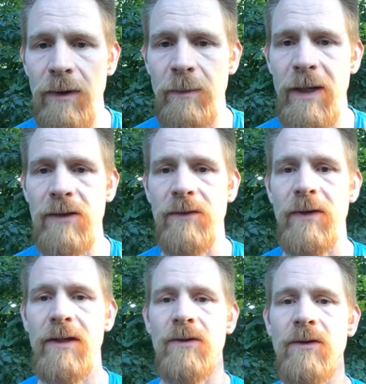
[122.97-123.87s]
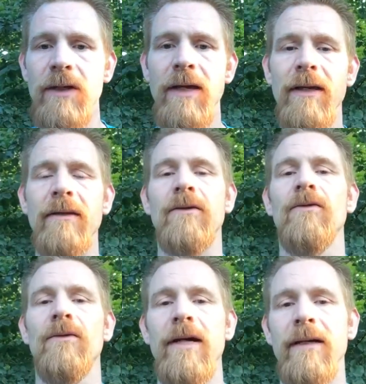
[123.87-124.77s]
Pennsylvania, joining in.
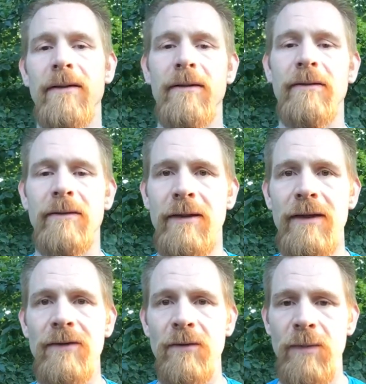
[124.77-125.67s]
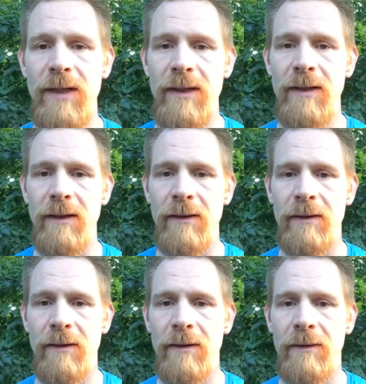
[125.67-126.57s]
Great. Thank you for being here.
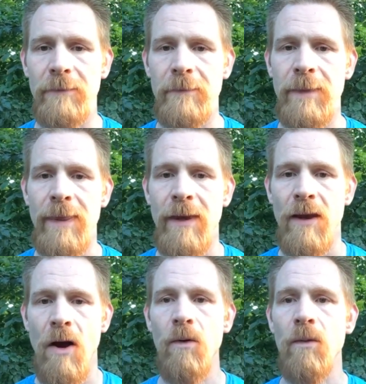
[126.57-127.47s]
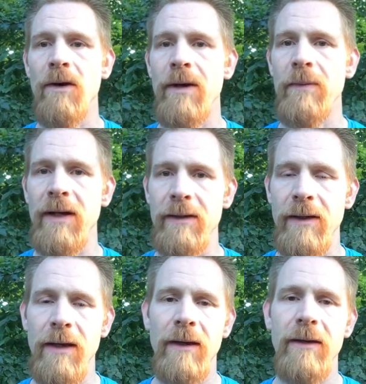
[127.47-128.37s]
Oh, where am I?
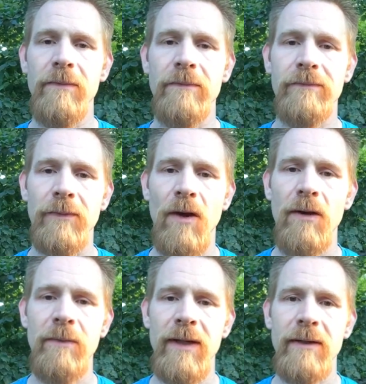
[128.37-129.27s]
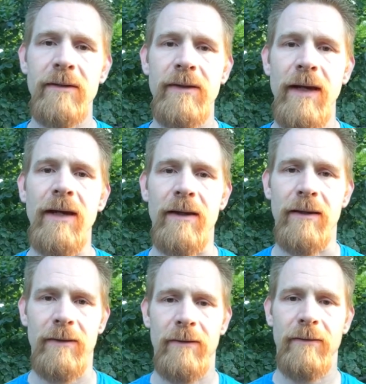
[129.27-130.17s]
Yeah, I'm on my deck.
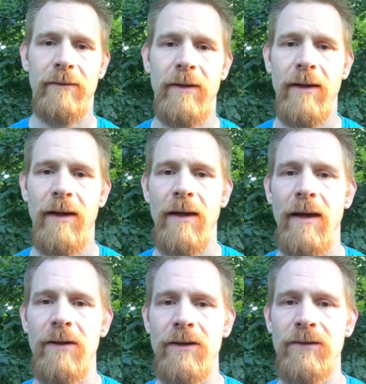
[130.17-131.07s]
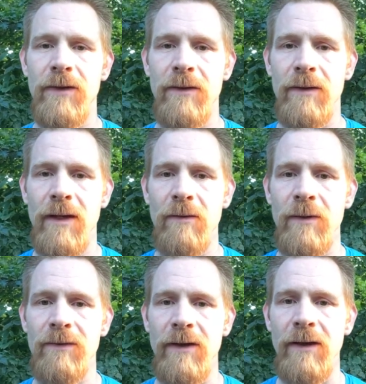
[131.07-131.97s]
I just figured that would
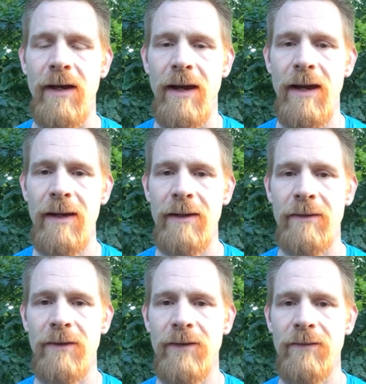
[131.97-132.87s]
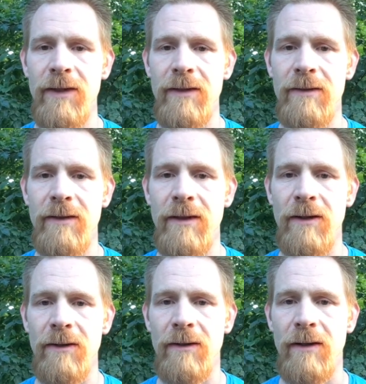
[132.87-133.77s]
be fun. Hey, the Vividend's in
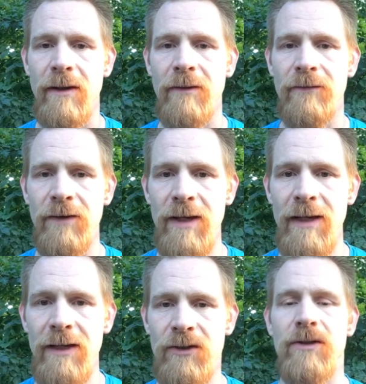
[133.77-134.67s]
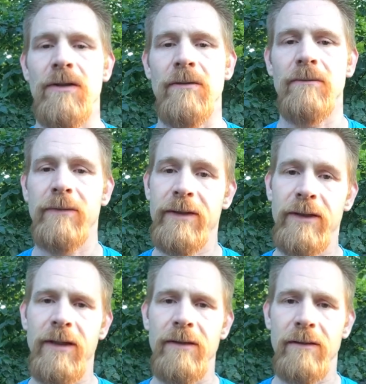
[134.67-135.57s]
here. Fish, he
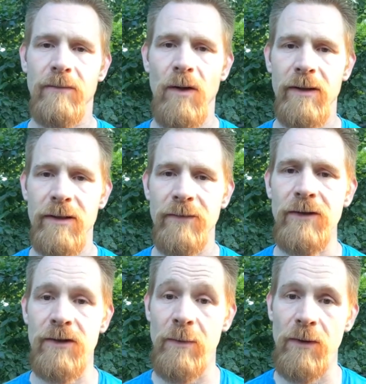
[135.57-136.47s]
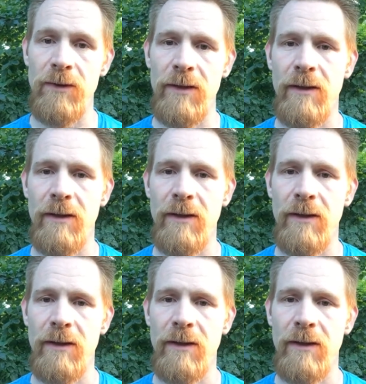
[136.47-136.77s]
says. Well, it's a fish emoji.